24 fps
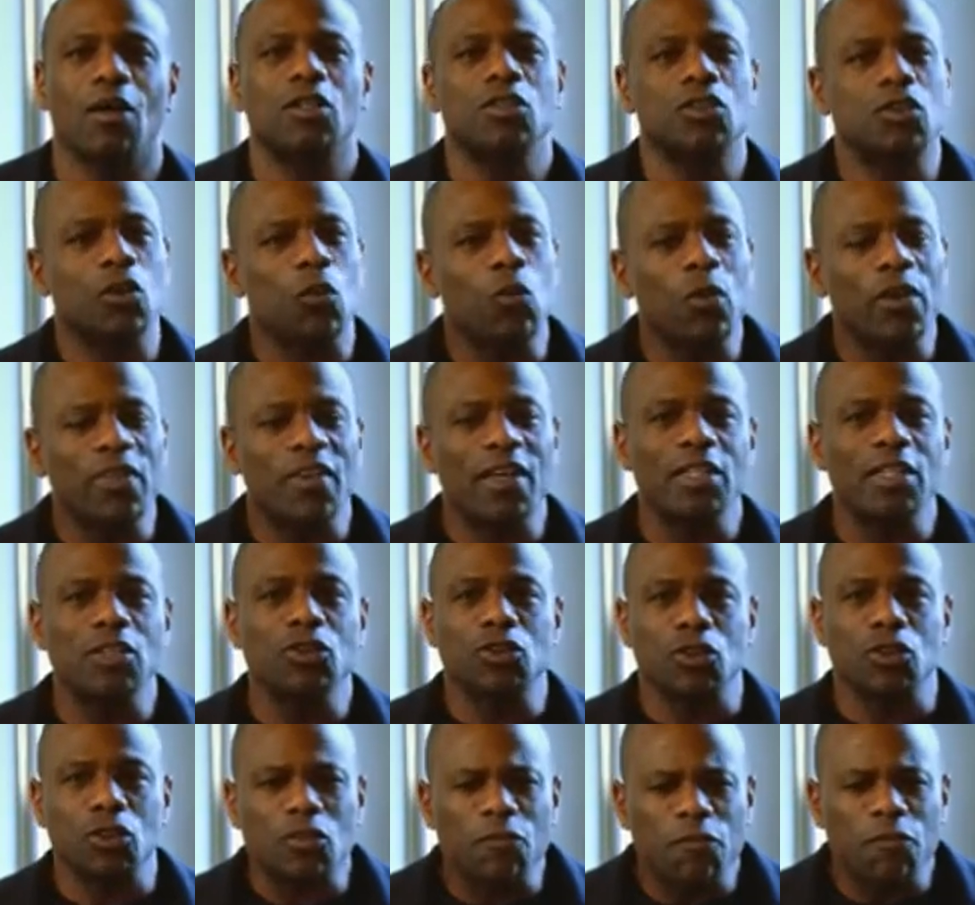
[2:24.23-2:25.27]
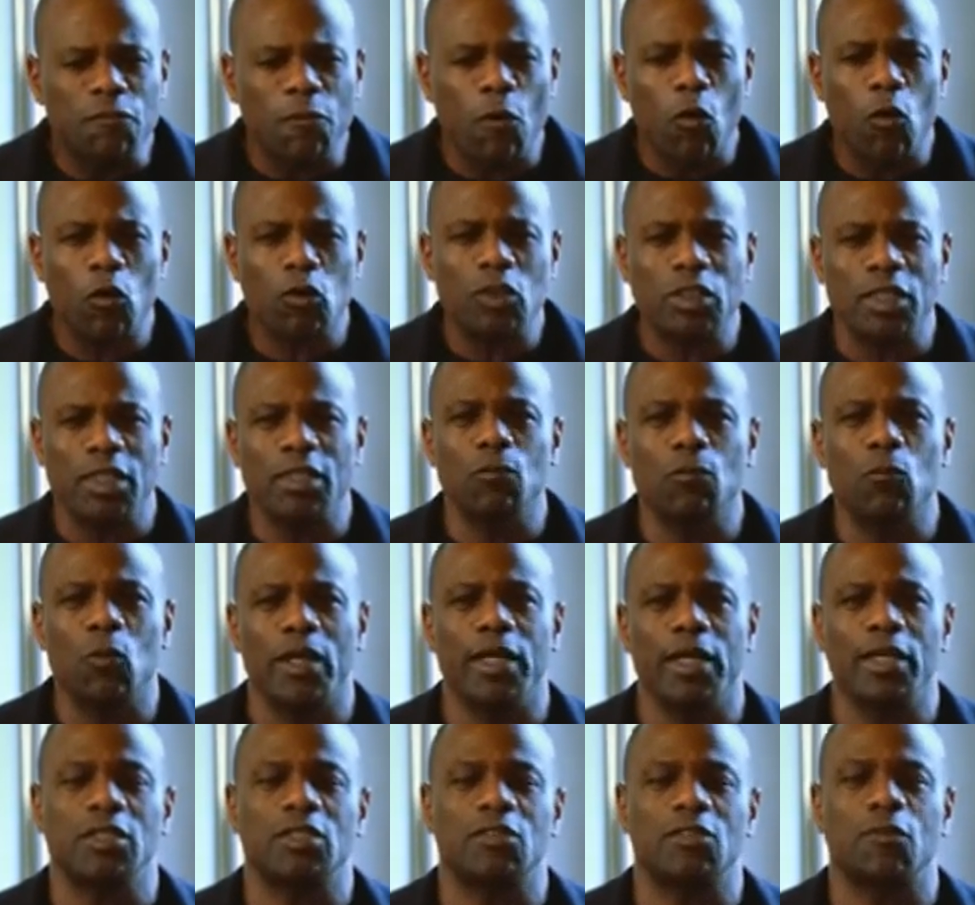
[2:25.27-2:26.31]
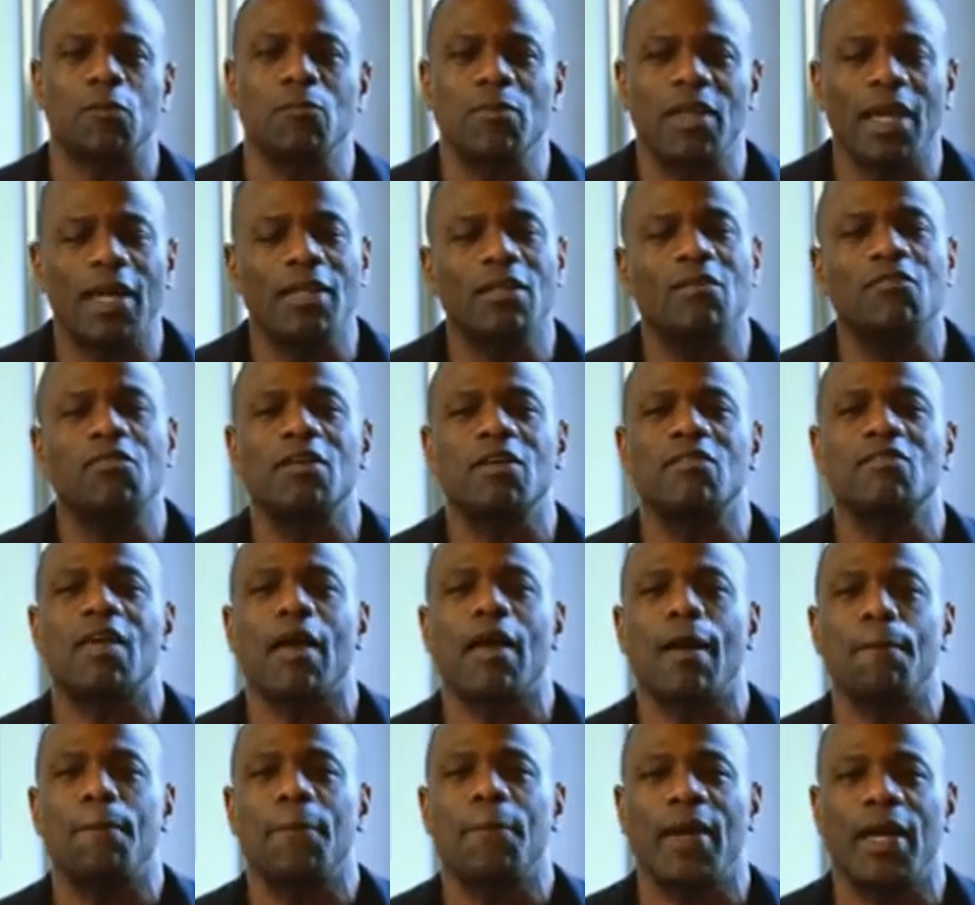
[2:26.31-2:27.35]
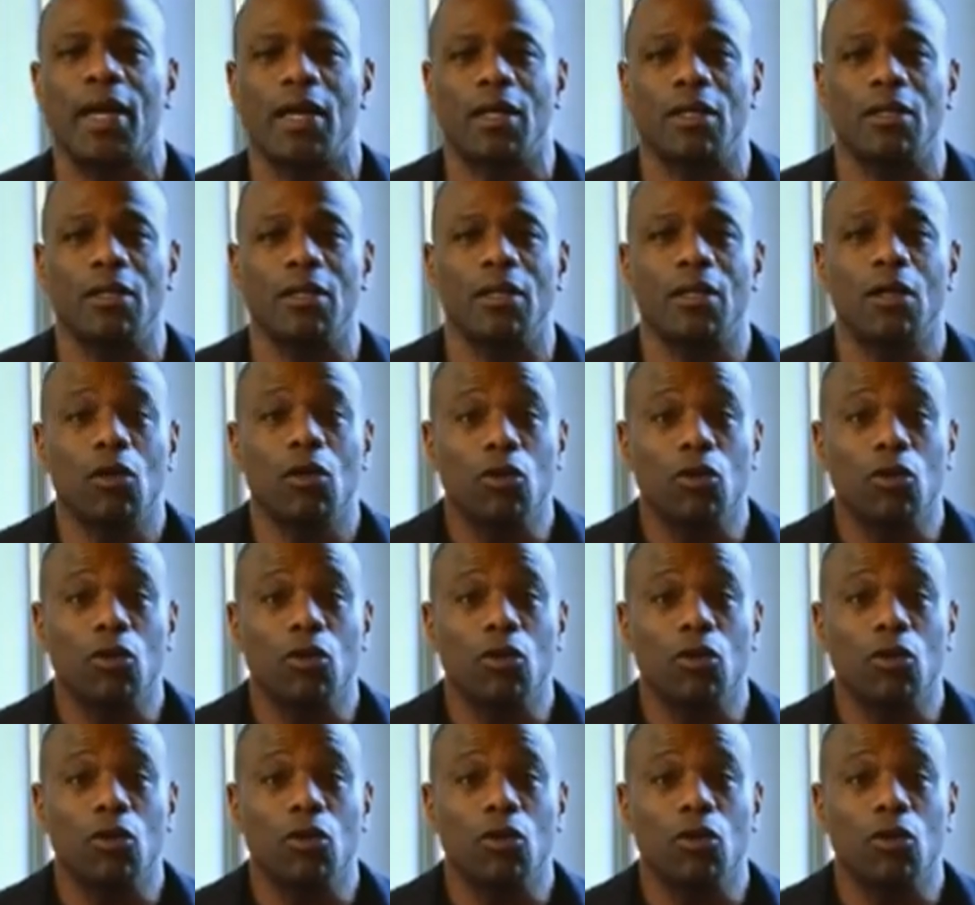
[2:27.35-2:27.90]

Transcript: So within just 14 weeks from the end of this campaign,